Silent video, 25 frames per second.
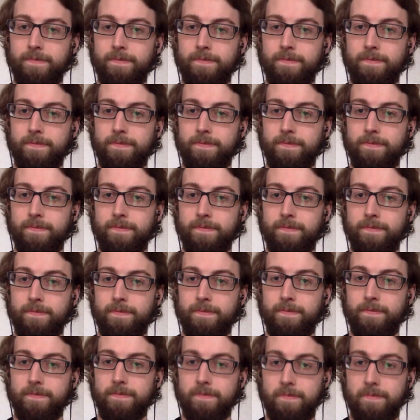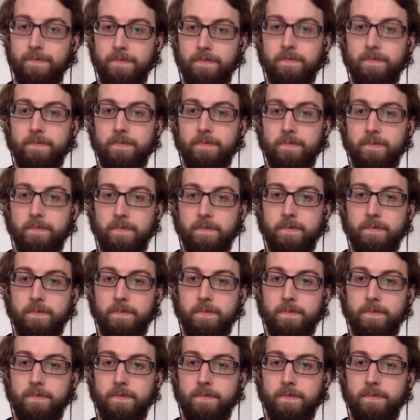
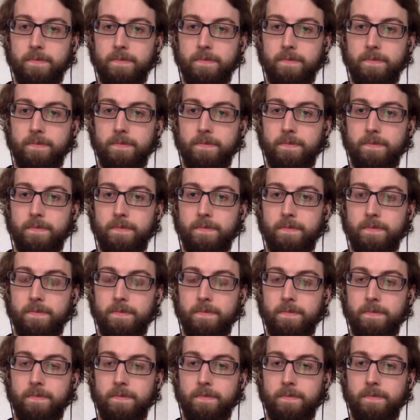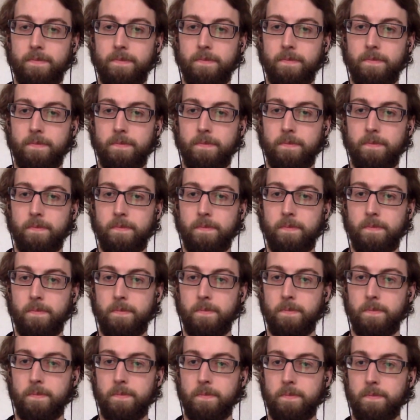
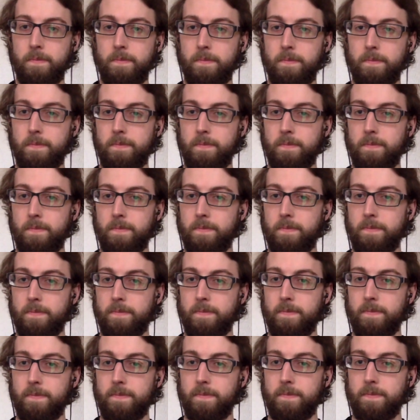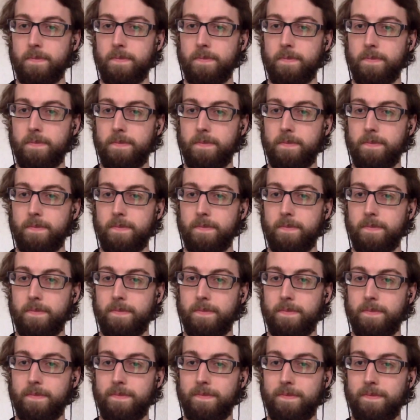
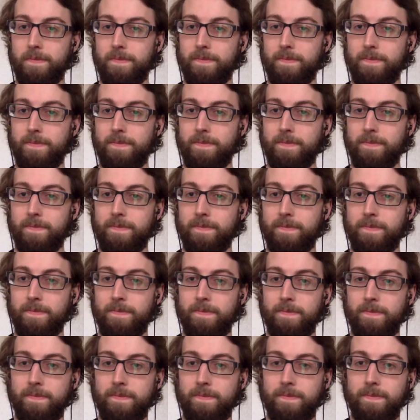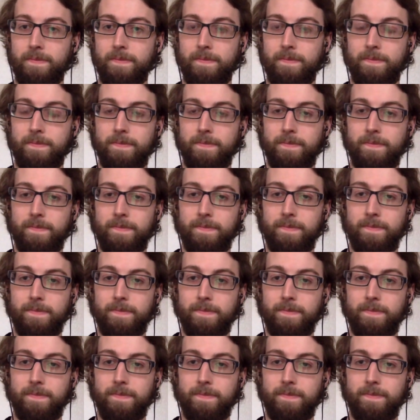(silent)